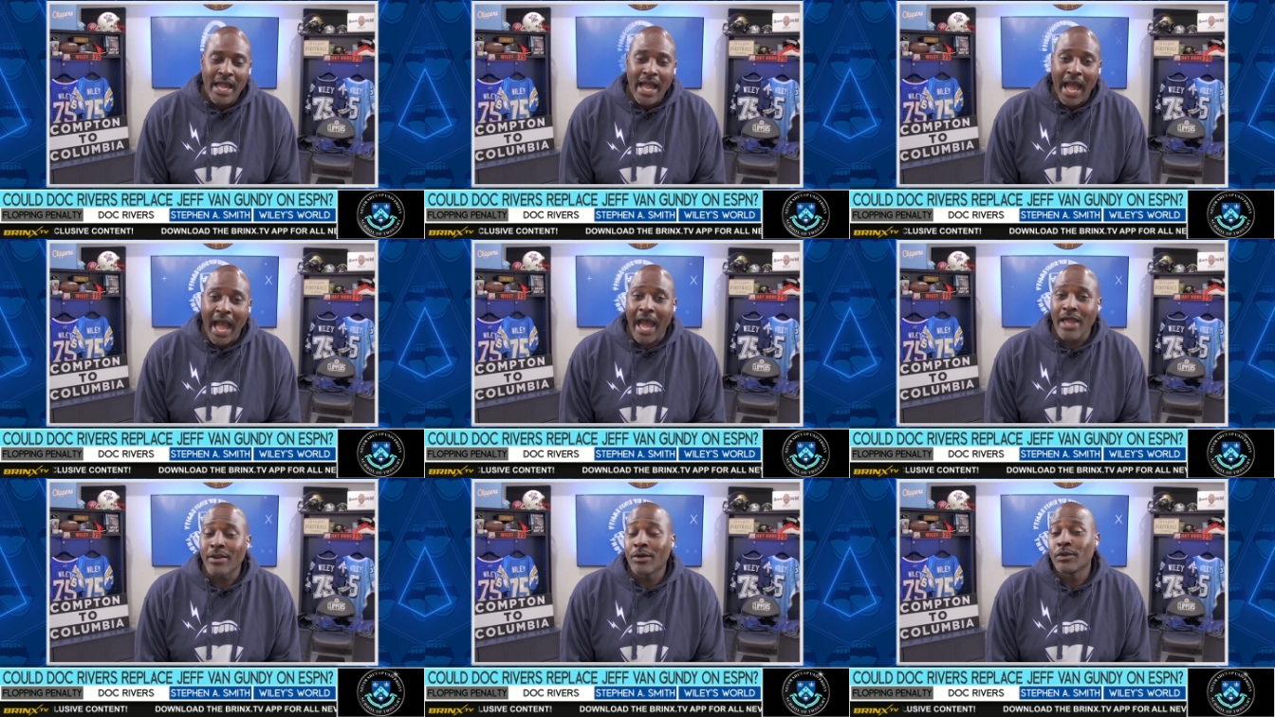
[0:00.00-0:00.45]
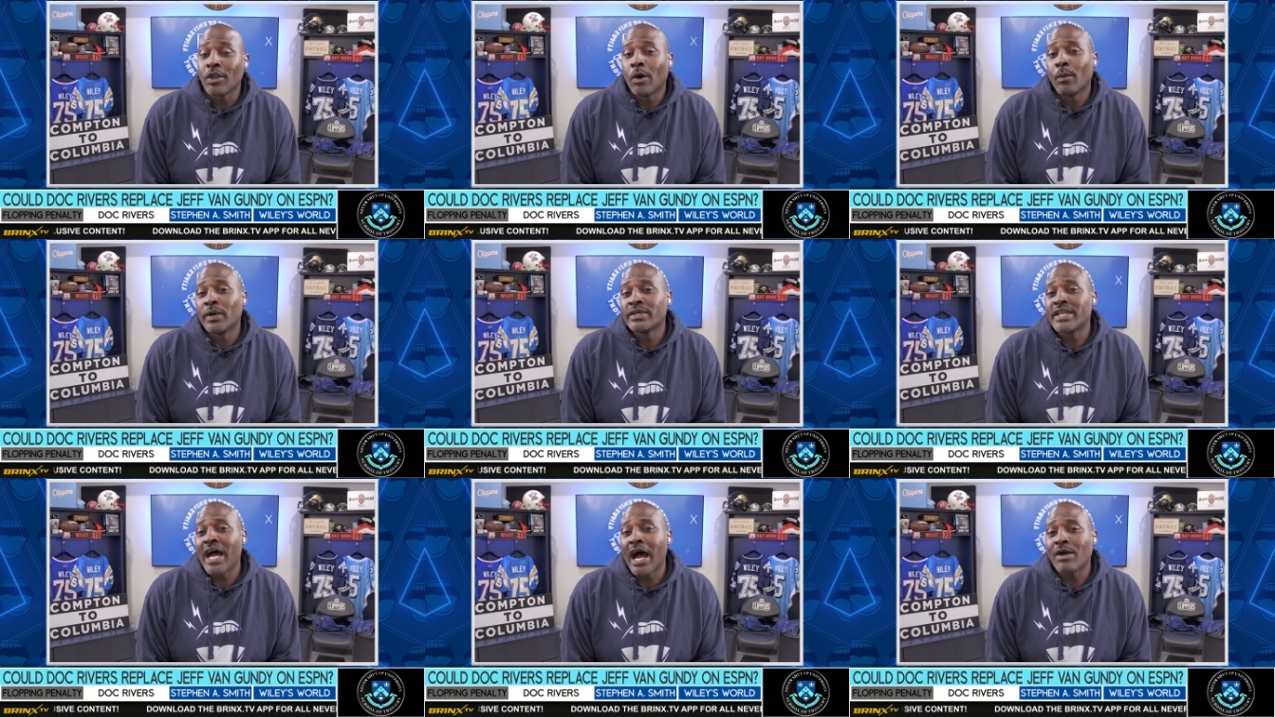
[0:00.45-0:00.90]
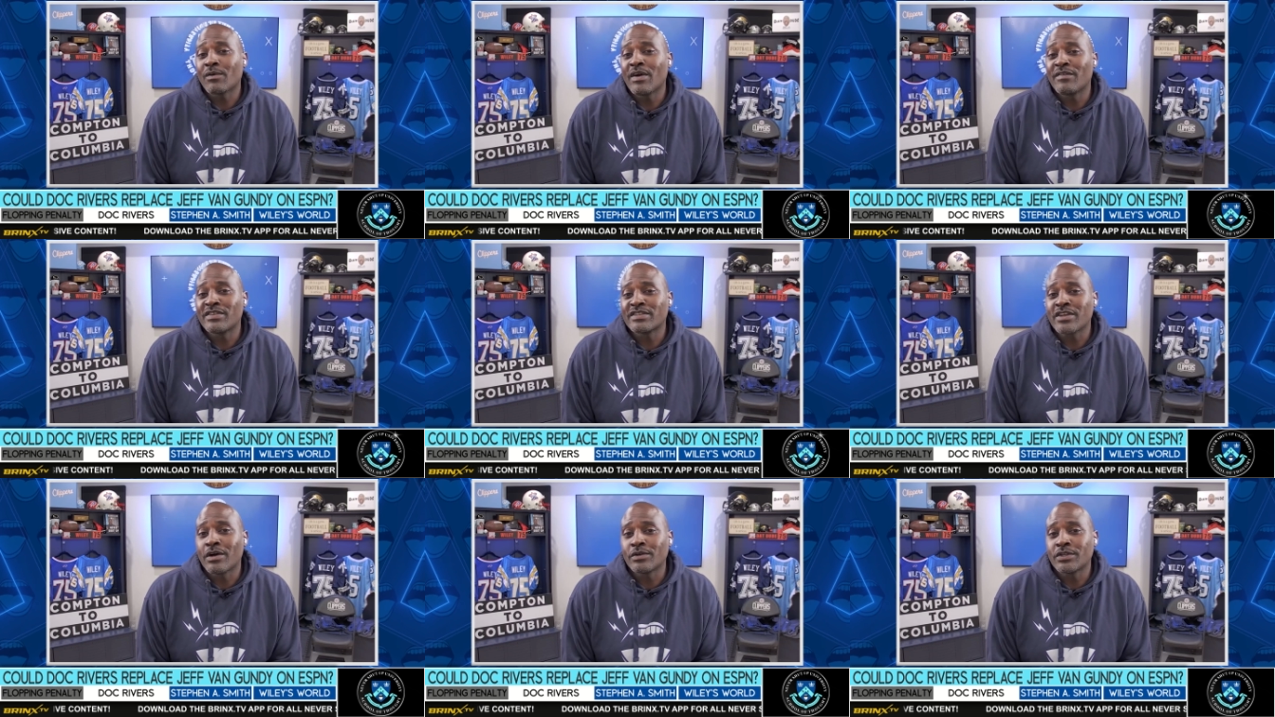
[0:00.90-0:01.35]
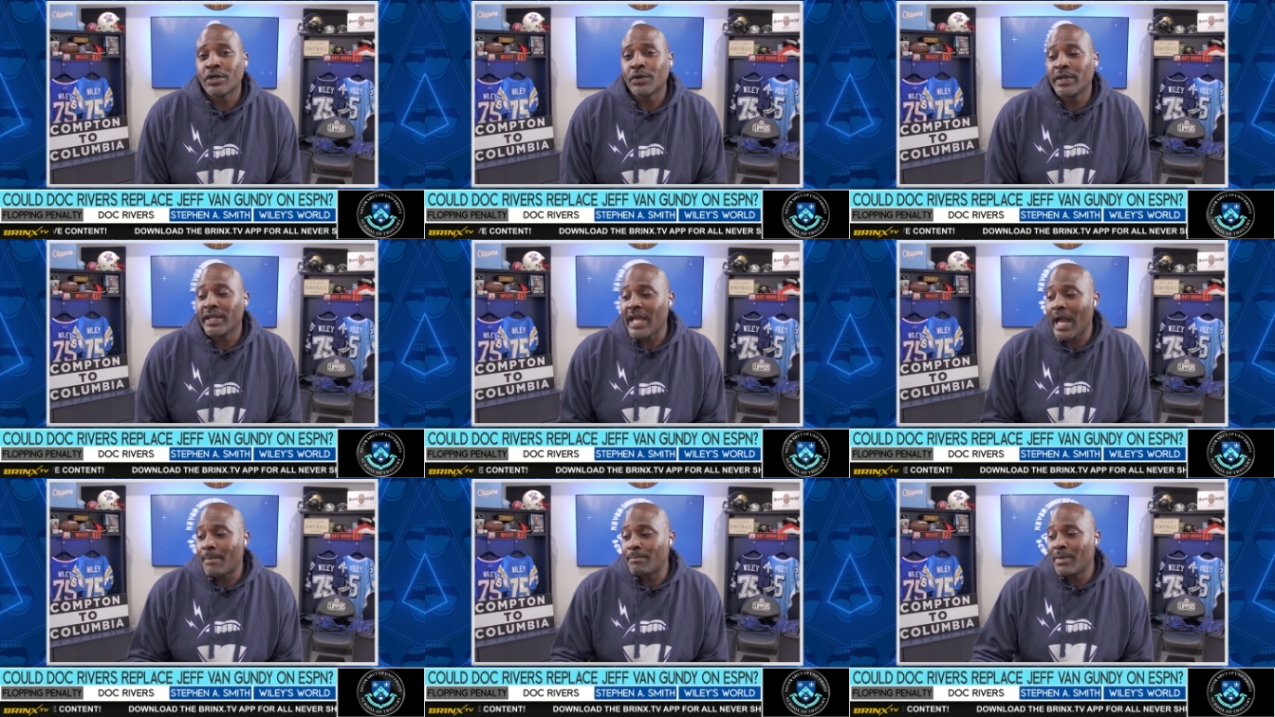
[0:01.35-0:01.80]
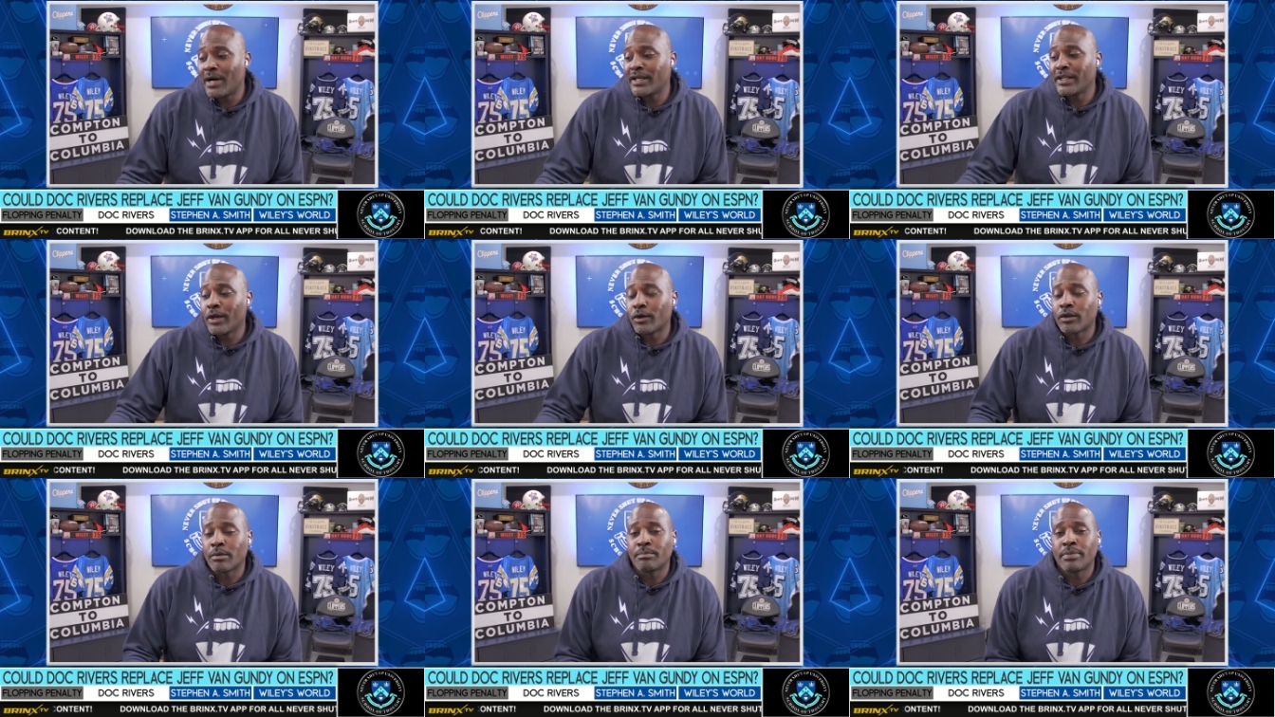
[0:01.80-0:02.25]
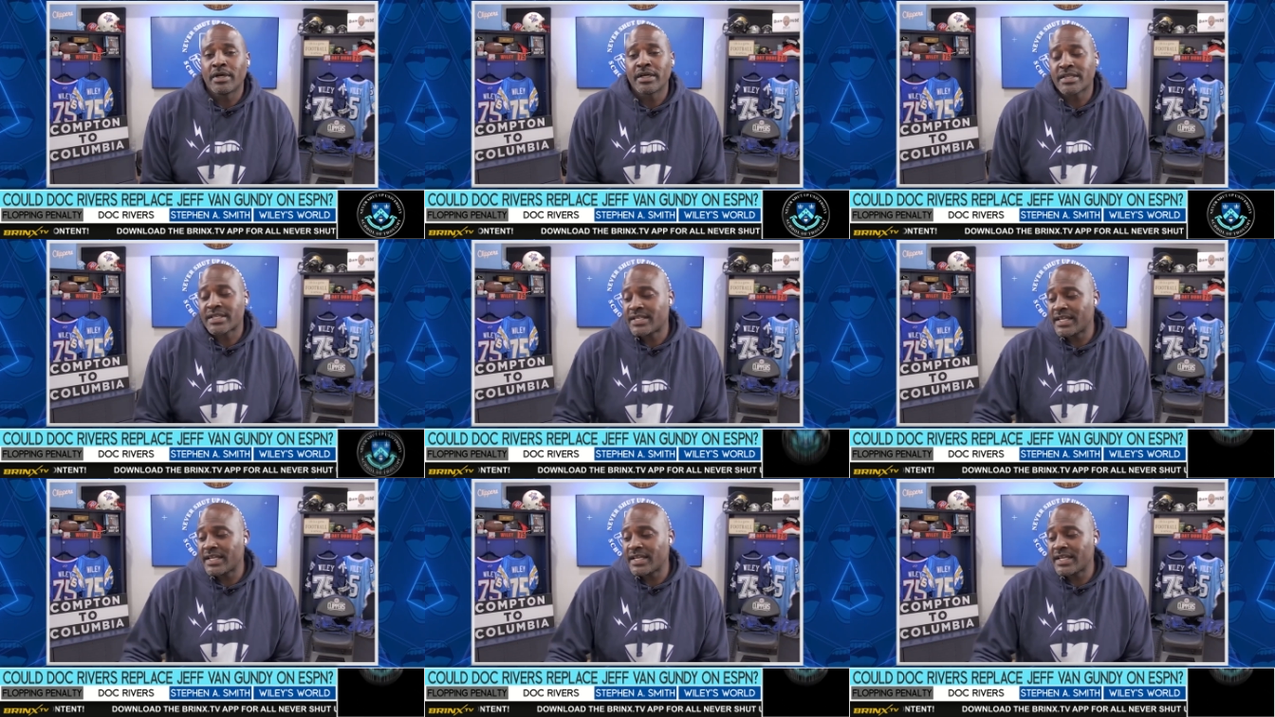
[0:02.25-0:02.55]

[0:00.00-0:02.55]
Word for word: I don't know what Doc Rivers gonna do. He got money on the book,